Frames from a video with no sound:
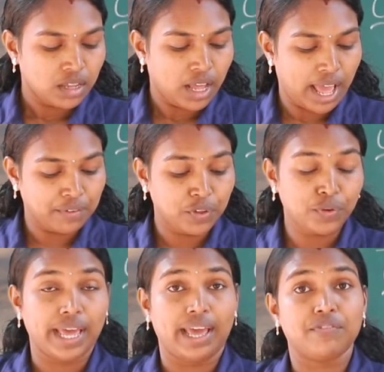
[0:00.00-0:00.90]
Have
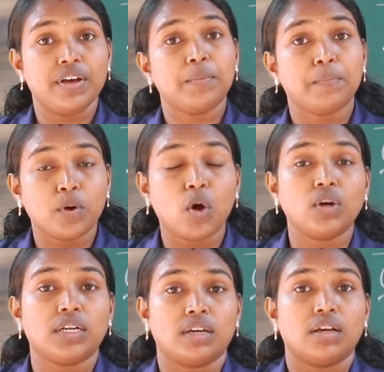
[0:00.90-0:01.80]
you ever
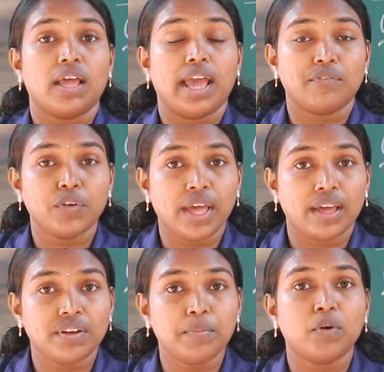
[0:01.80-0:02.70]
bought
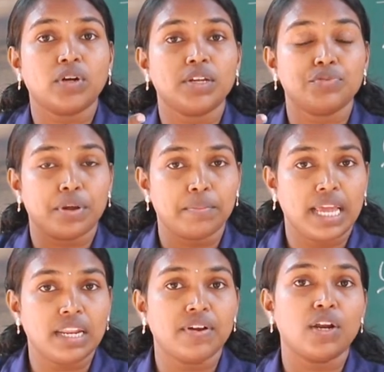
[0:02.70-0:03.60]
it from
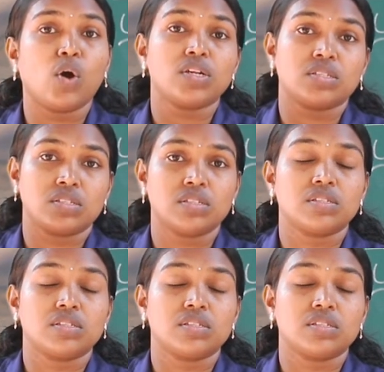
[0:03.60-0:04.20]
anyone or